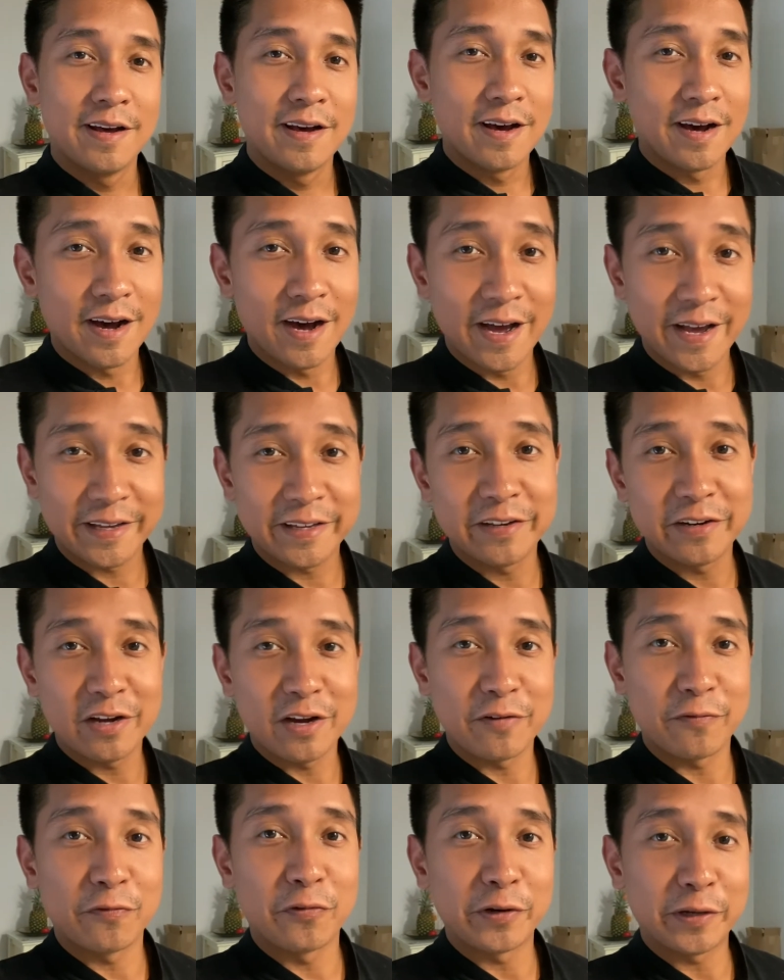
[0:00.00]
I
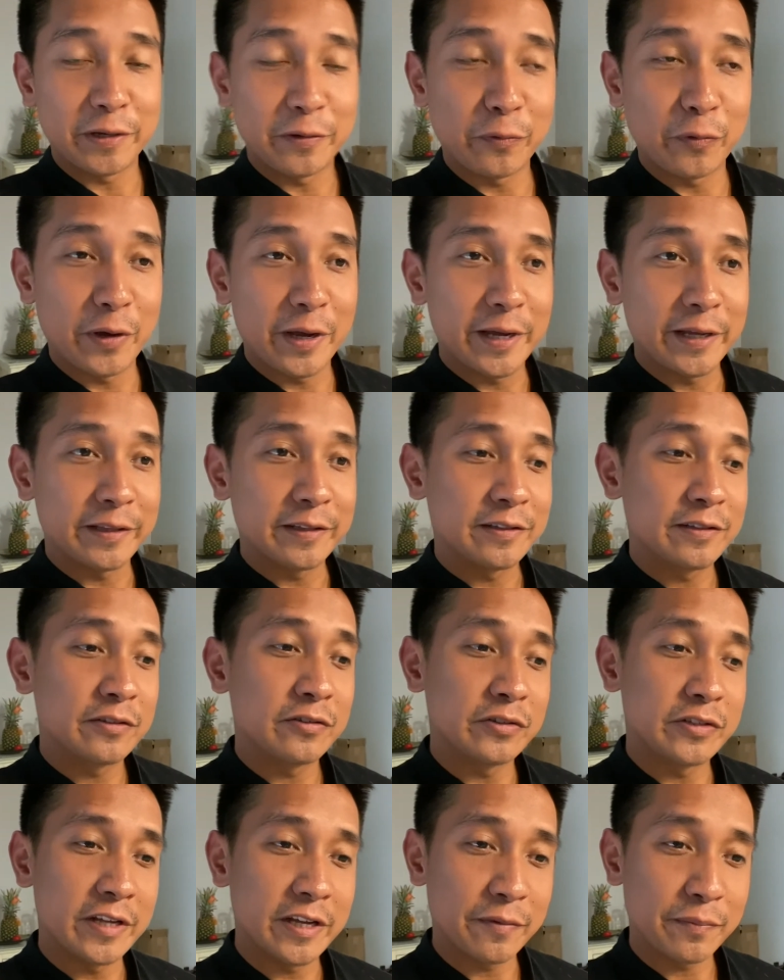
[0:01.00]
cannot freaking wait to
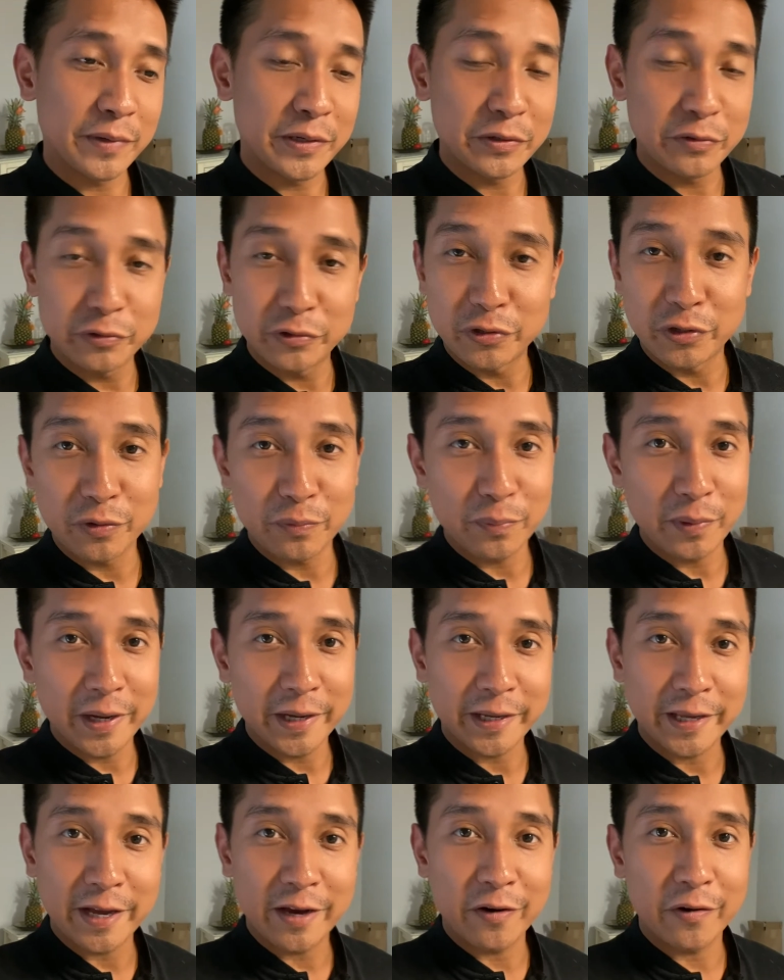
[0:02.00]
take my new dirt
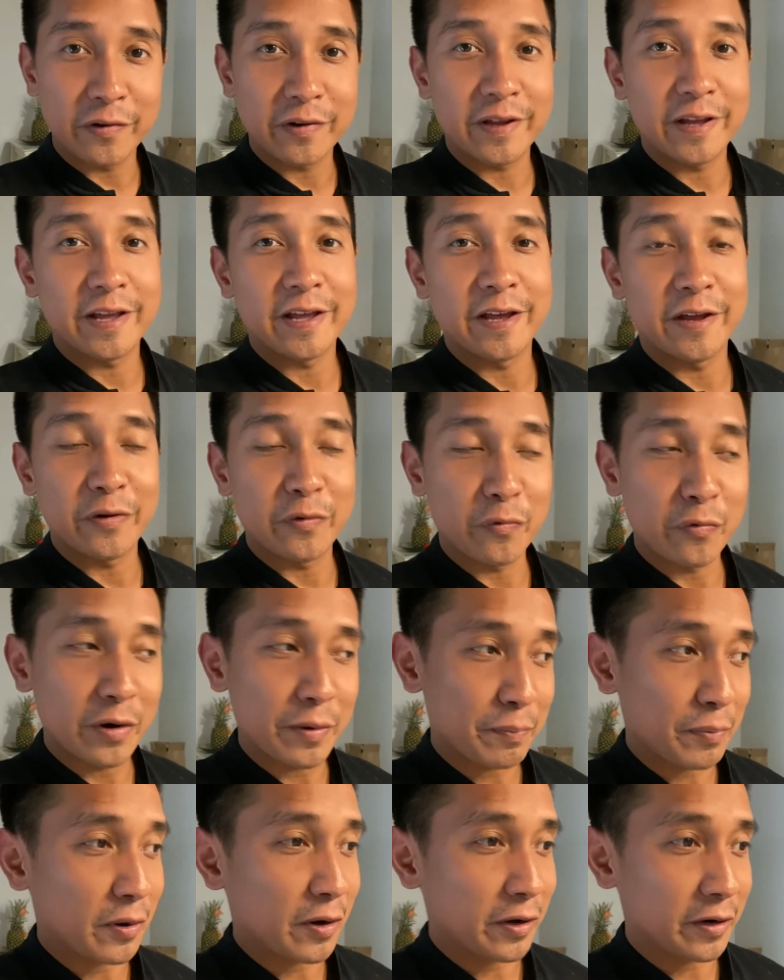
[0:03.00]
bike out and
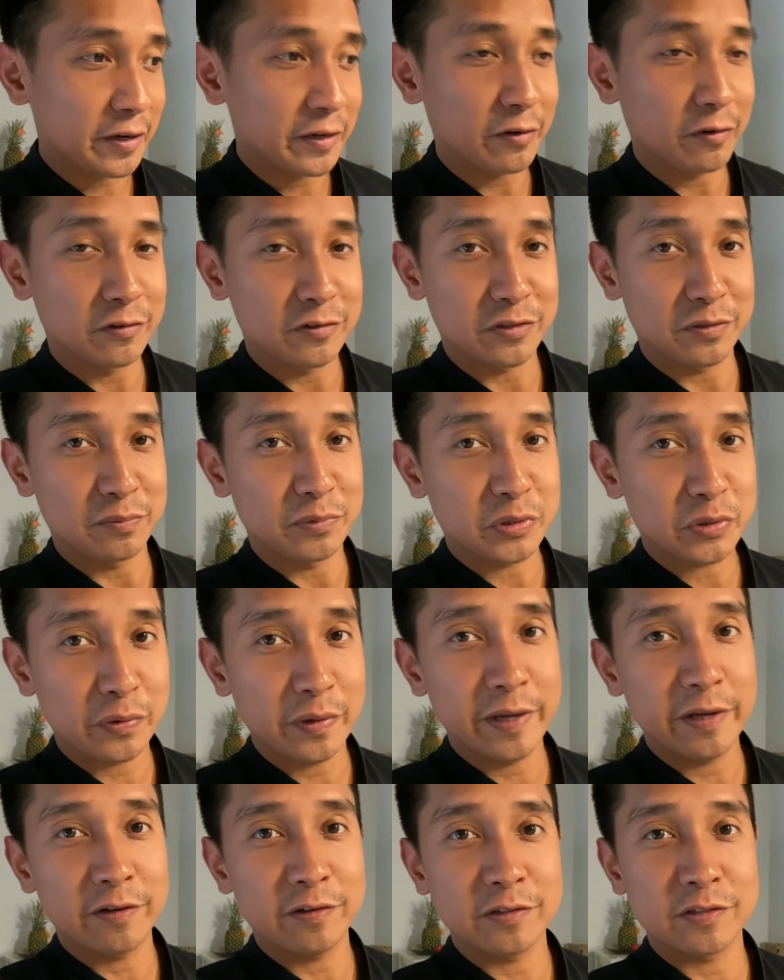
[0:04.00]
rip on it on some
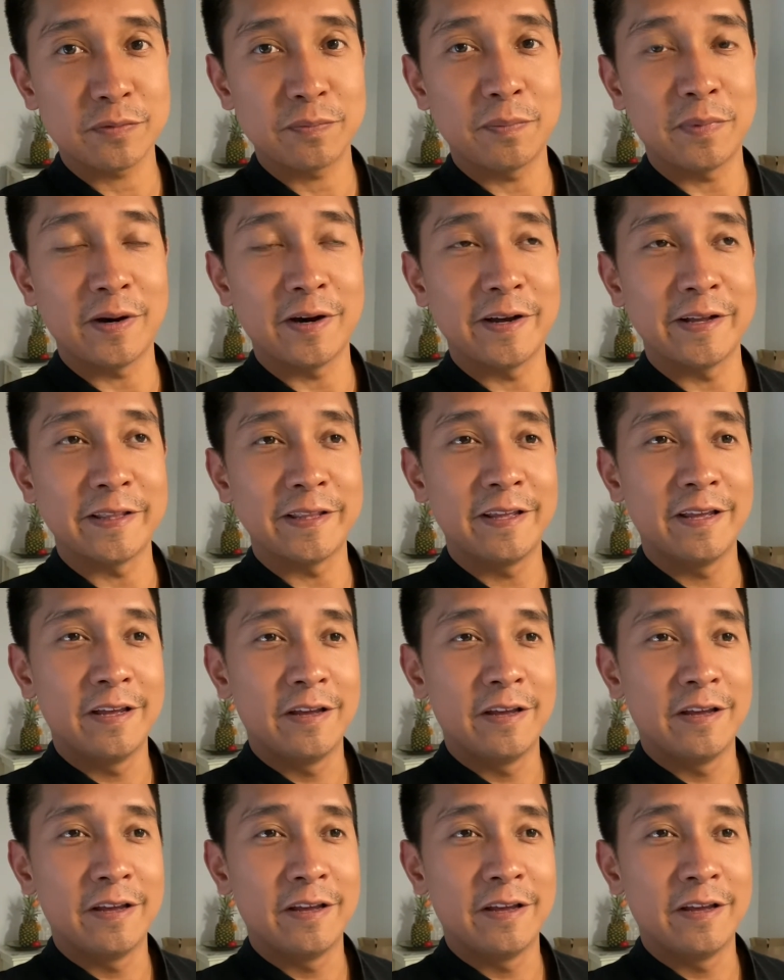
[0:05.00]
trails, but